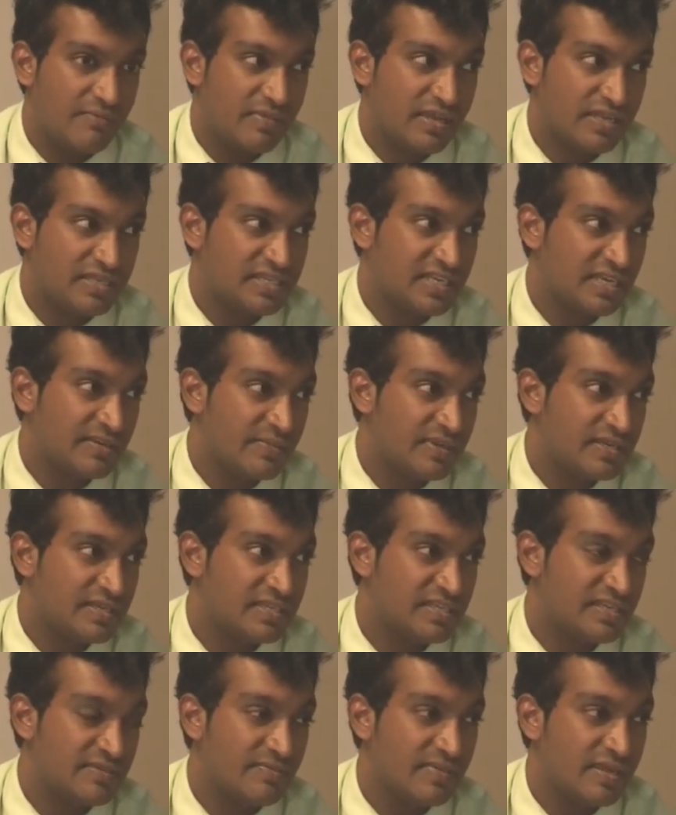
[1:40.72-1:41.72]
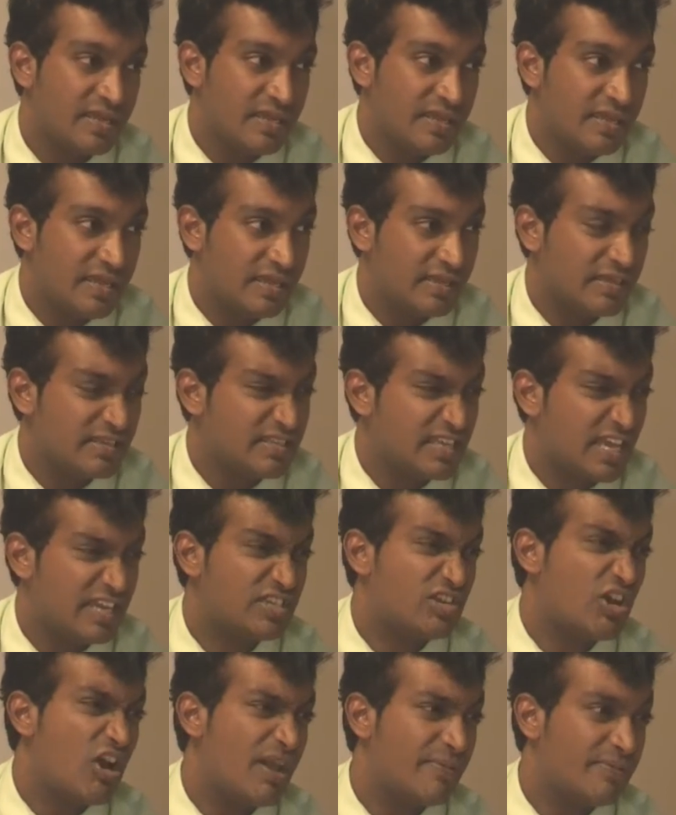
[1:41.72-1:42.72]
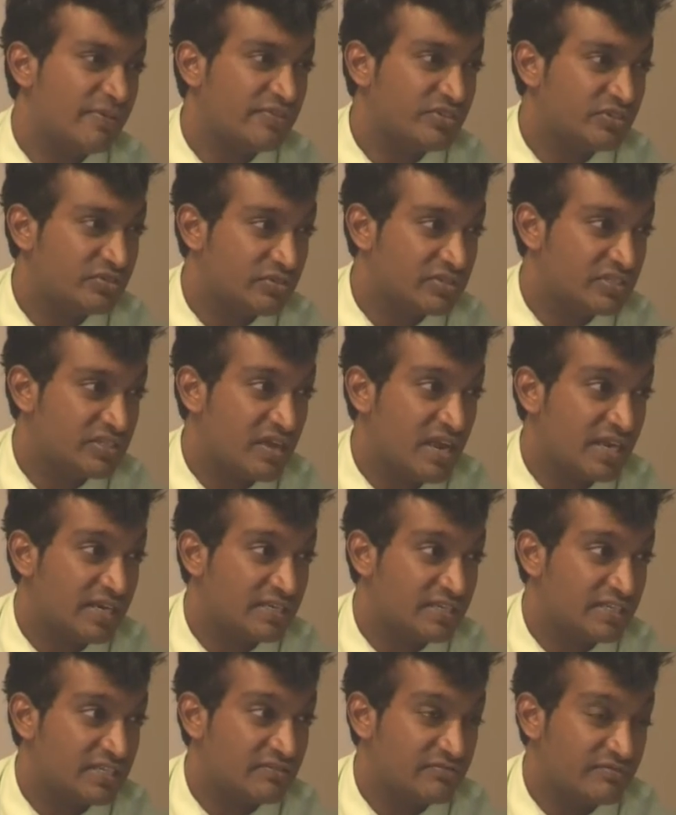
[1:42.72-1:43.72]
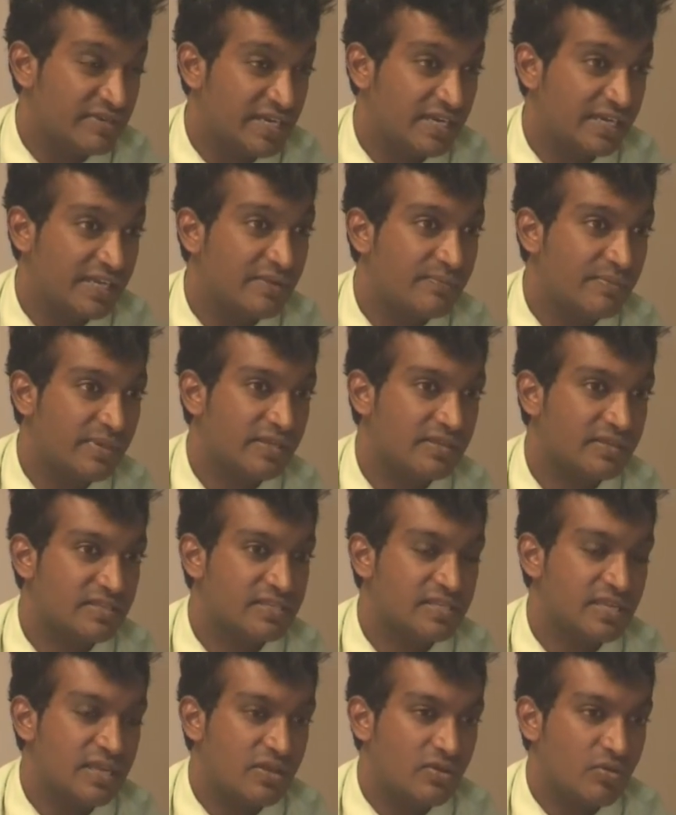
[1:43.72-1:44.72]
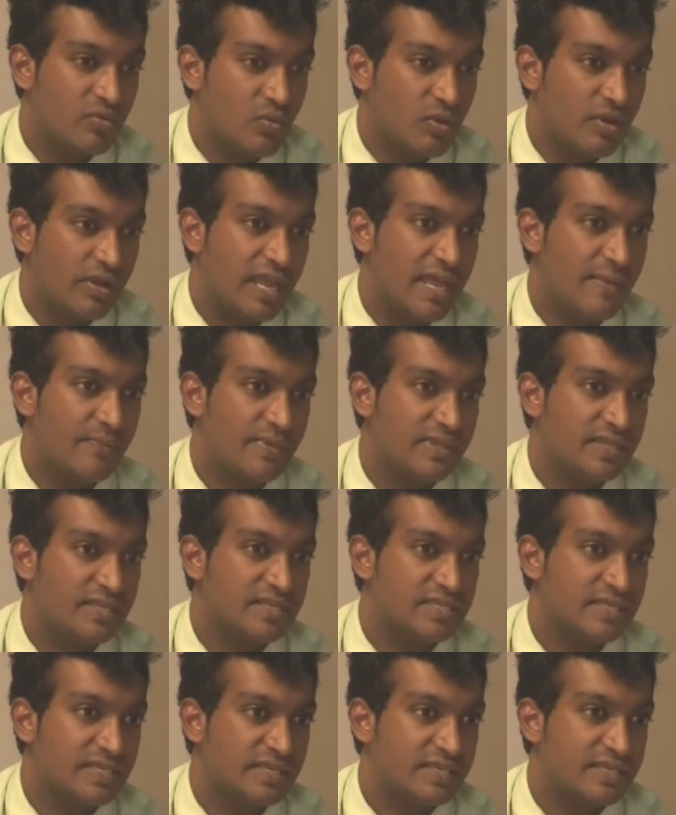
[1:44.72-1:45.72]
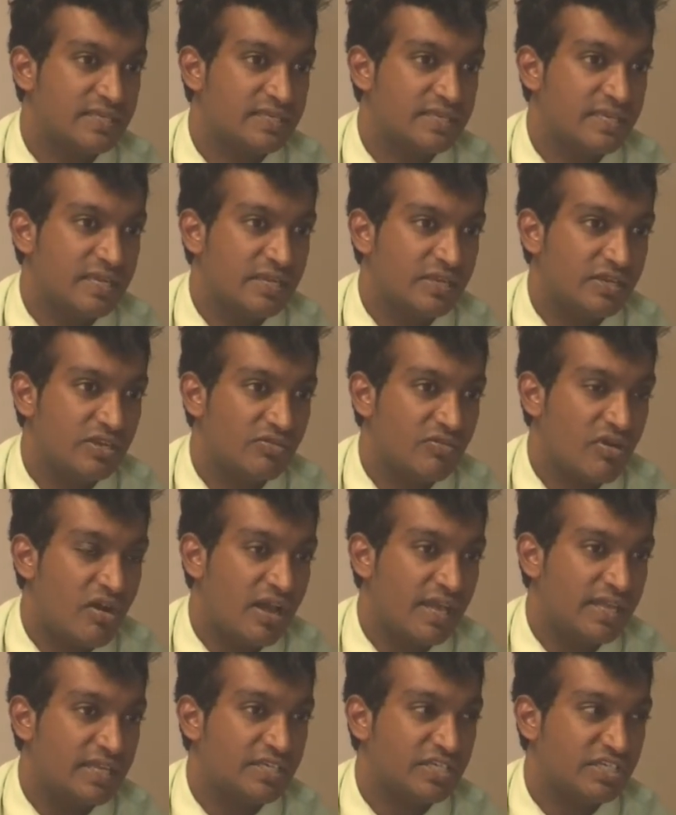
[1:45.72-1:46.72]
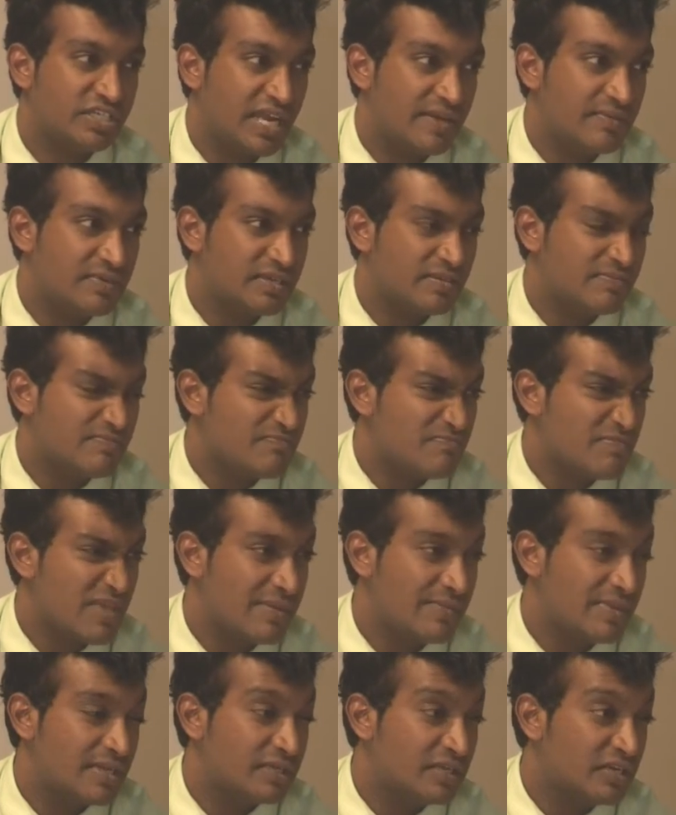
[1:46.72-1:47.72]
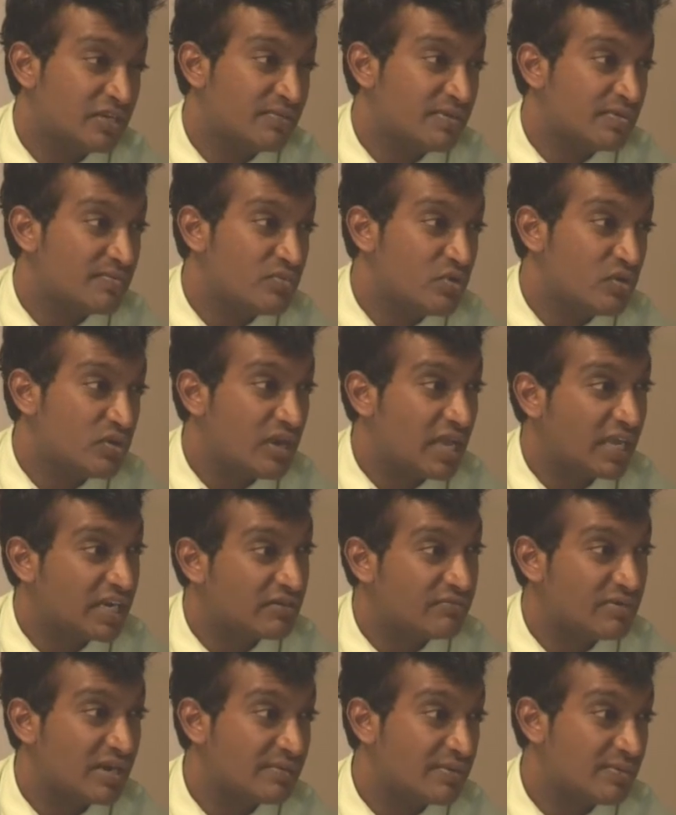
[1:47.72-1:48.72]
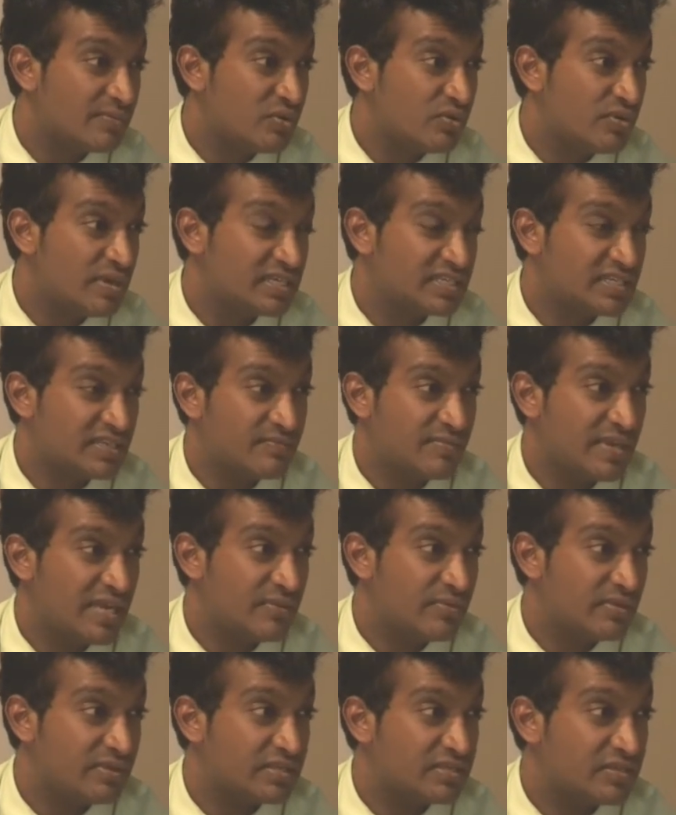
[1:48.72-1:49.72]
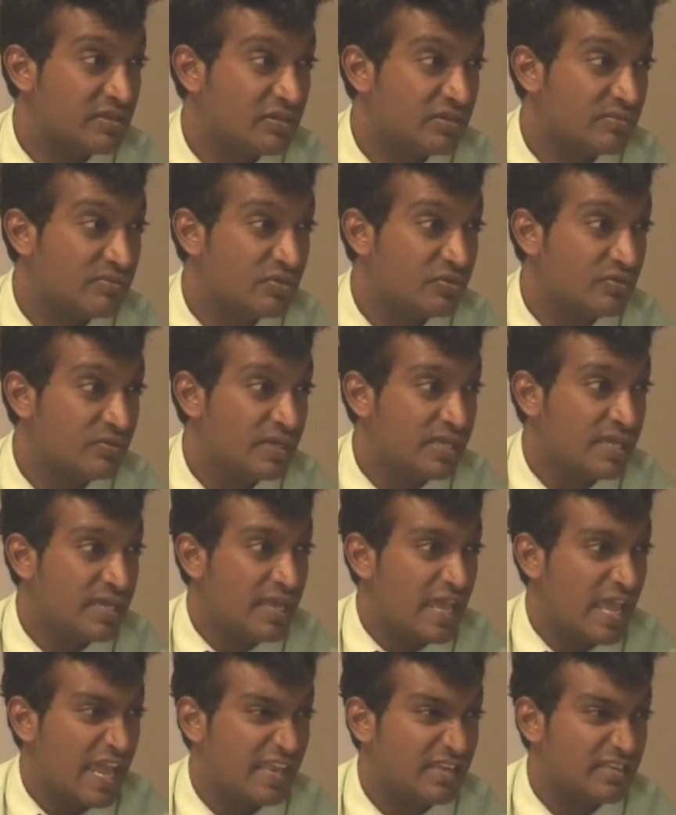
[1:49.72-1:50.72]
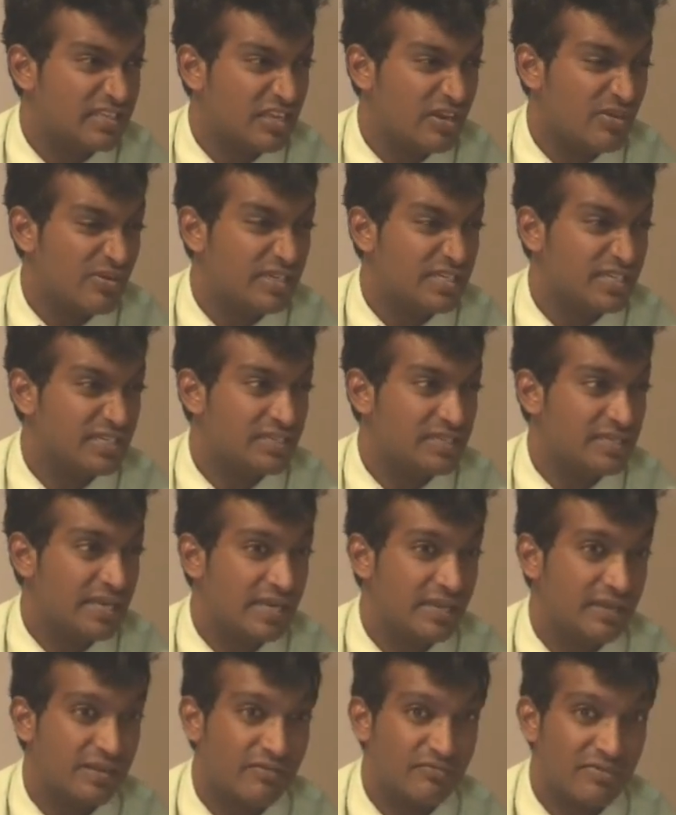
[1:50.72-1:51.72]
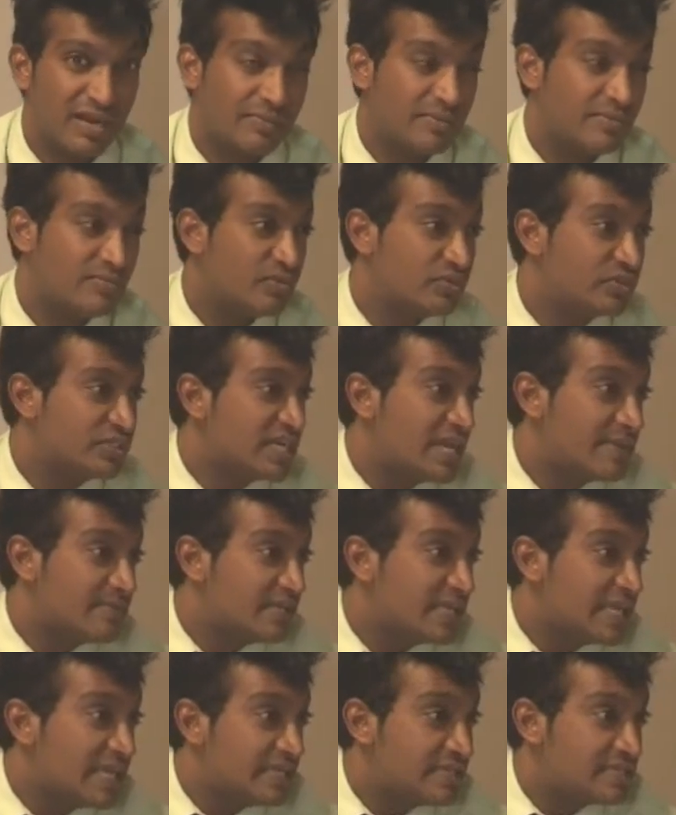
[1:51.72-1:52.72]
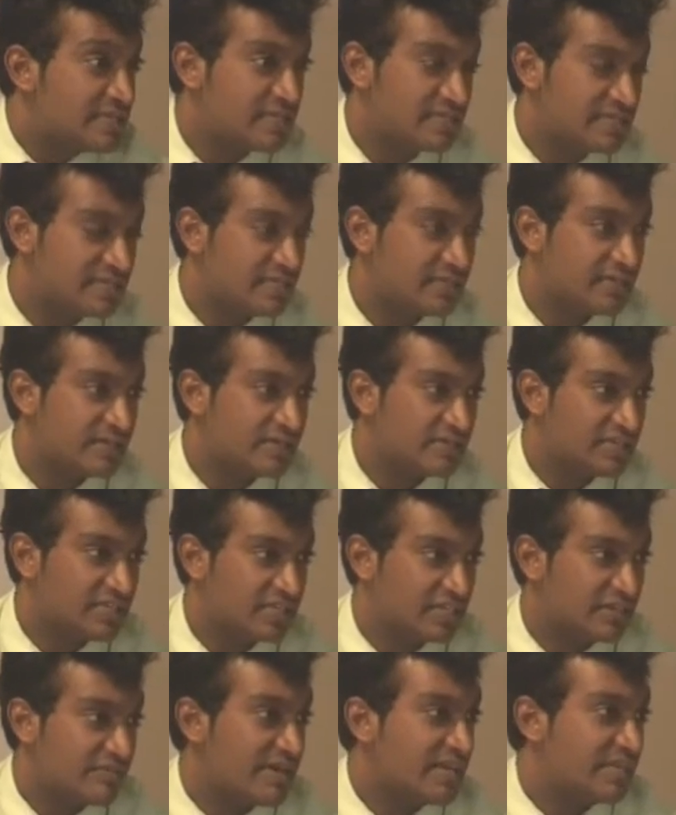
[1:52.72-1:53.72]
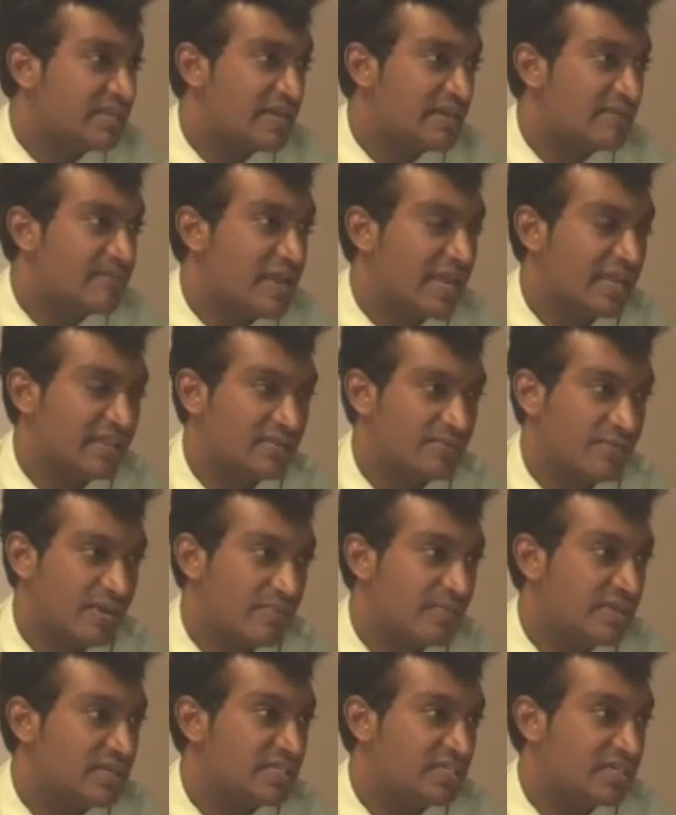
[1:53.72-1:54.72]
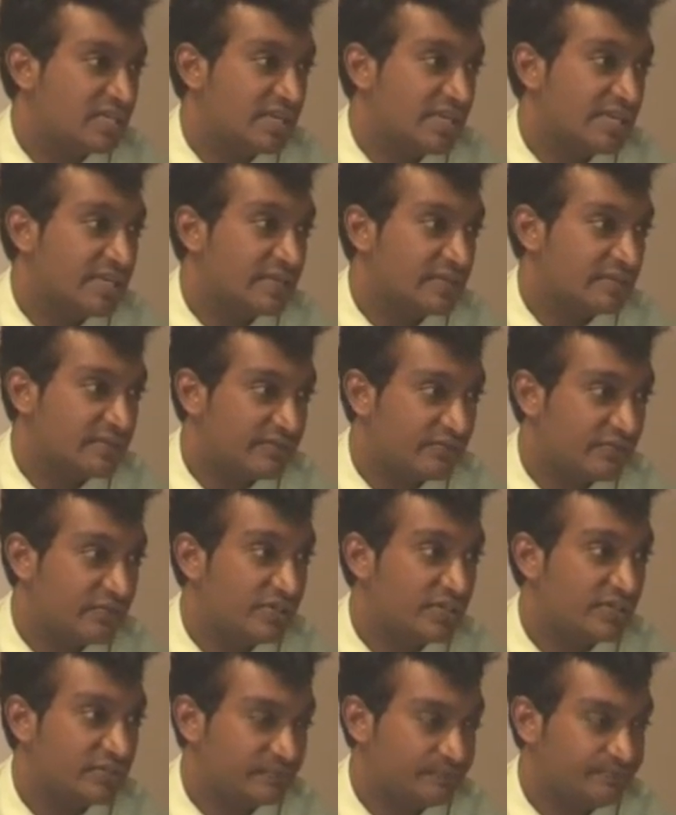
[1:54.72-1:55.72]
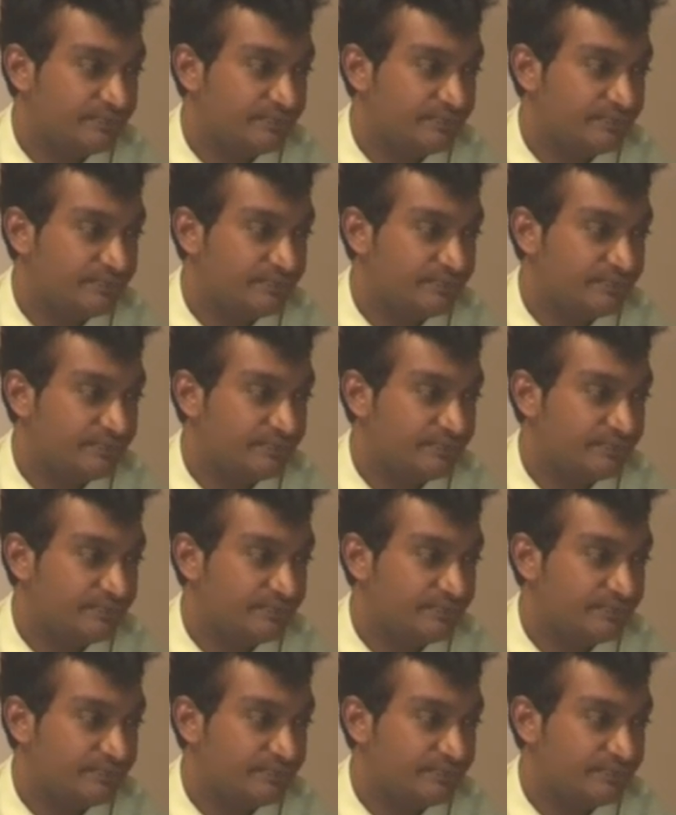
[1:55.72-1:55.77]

Astigmatism is a type of short-sightedness, really, because what happens is your eye is shaped maybe a little bit more like a rugby ball as compared with a soccer ball, and so we just need a rugby ball shaped lens to correct that and make the image clear for you.